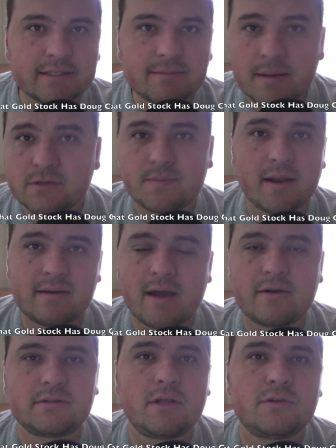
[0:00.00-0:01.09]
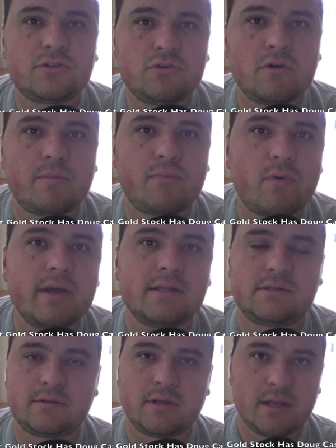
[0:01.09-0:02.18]
Sometimes it's down as low as 200
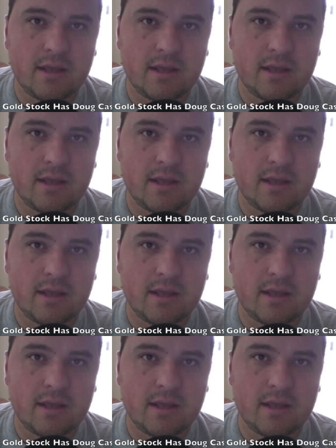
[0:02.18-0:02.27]
points,